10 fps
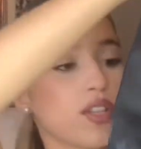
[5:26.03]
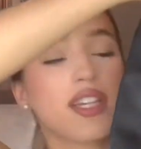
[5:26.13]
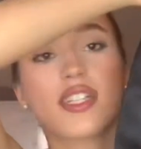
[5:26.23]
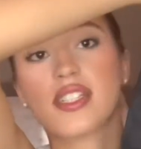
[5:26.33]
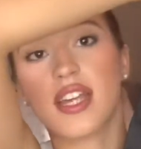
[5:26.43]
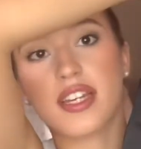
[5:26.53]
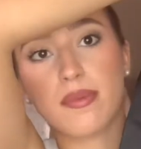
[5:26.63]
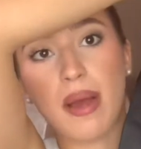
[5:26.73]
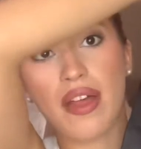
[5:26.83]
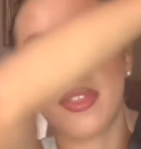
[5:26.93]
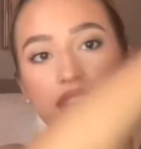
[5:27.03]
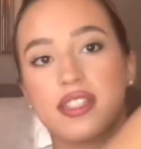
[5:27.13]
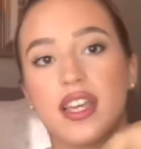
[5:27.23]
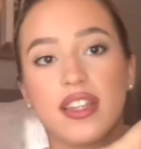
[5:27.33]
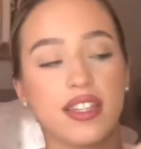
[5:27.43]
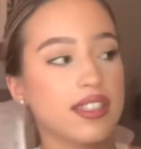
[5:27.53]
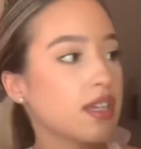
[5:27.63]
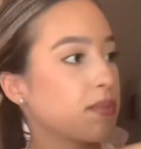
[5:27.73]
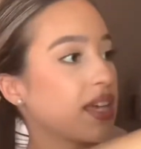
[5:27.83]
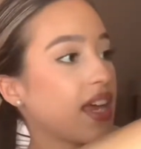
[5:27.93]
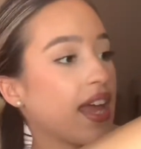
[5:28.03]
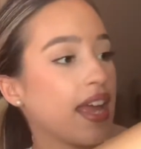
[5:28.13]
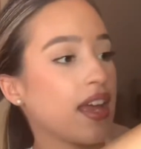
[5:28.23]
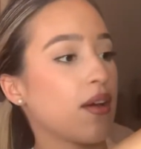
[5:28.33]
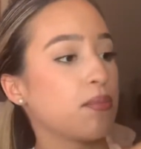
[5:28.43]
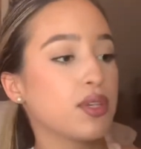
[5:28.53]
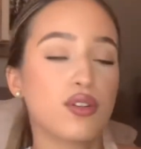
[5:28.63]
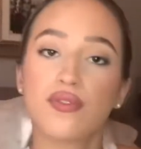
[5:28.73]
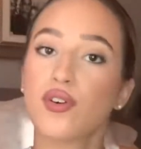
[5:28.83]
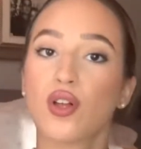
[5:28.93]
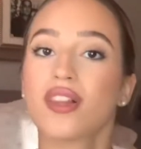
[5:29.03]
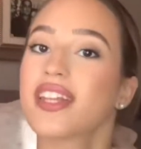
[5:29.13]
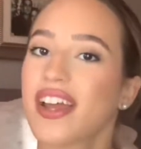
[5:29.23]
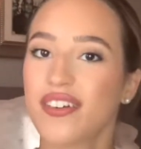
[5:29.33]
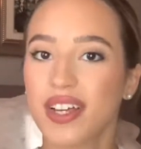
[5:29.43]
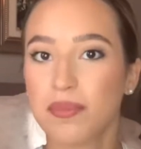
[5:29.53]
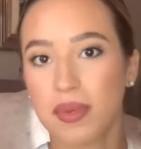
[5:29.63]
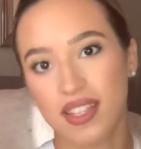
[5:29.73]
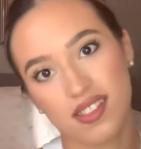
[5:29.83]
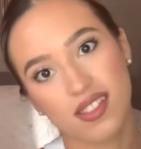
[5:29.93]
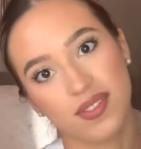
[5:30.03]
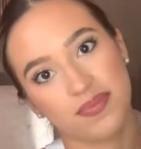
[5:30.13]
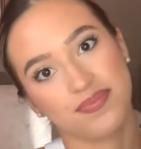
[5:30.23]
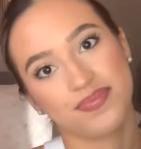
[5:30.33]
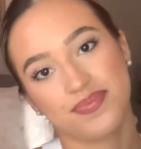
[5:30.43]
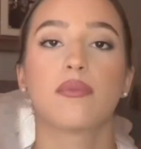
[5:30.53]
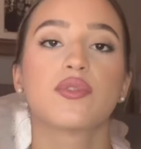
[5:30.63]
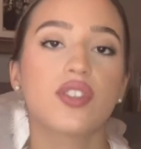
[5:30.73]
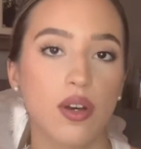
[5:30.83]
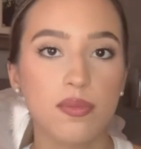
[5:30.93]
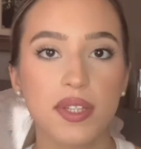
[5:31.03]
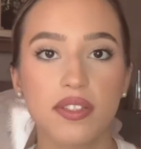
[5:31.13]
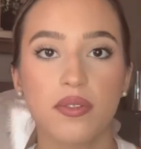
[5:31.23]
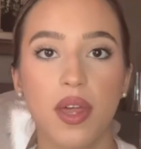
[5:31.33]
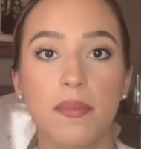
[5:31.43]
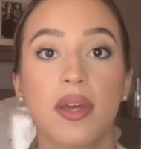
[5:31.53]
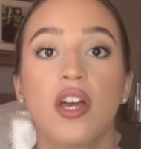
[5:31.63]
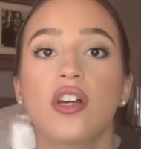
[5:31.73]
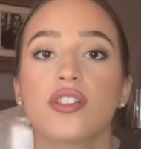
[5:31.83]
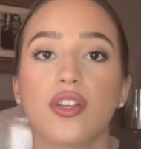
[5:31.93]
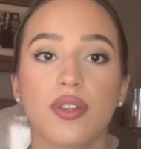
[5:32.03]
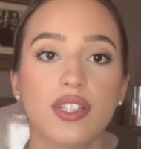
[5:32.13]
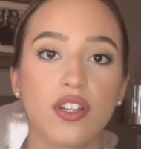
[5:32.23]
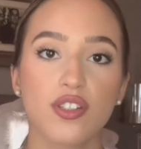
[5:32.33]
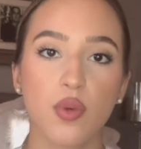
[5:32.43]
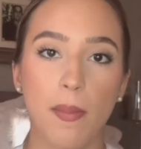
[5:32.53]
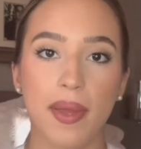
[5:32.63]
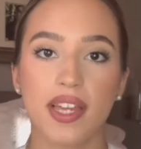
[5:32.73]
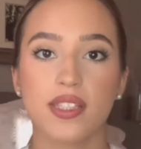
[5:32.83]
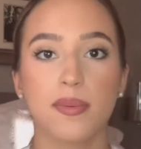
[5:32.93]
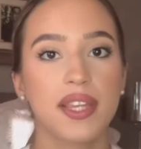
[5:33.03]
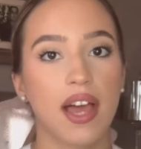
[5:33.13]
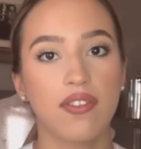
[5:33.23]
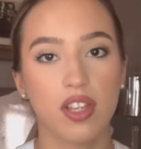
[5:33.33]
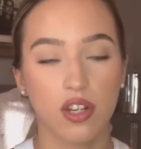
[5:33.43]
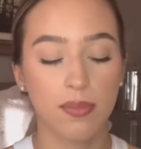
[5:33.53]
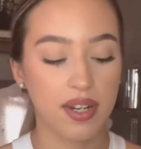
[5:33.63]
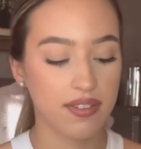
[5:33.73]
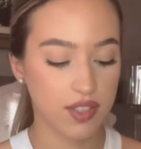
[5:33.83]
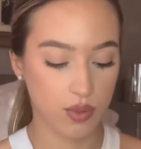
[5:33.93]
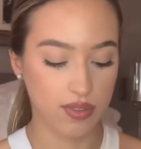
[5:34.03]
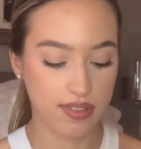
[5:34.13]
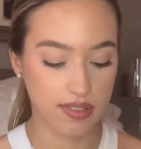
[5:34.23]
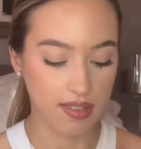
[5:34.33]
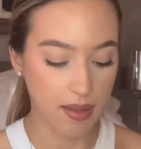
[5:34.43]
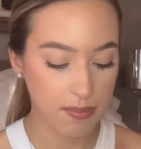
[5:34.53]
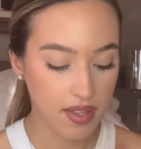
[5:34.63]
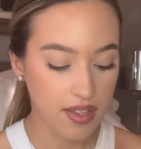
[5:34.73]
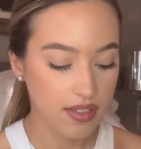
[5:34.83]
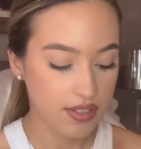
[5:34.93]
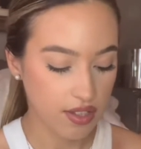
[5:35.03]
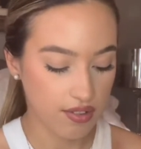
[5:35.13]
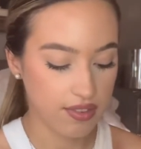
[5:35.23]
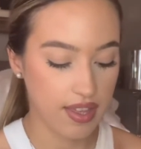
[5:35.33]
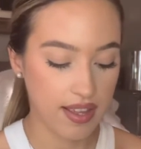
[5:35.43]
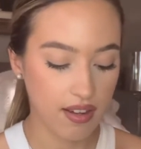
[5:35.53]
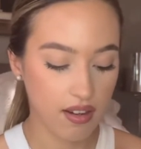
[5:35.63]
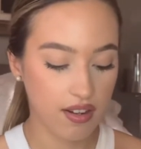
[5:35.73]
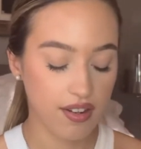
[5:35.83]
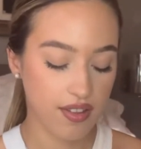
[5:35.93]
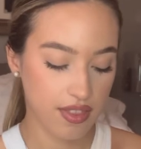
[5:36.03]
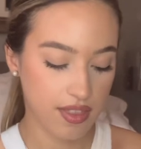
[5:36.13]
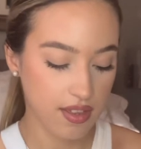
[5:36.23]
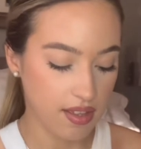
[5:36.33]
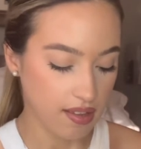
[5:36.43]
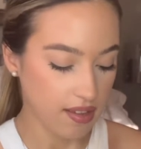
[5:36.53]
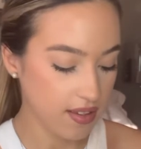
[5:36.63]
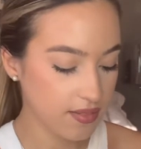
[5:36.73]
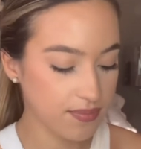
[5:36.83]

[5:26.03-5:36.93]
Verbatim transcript: excited about this, and this could be a beautiful layering piece. I'm so obsessed with them. So these are sweatpants, but they have a little bit of a twist to them. So they are the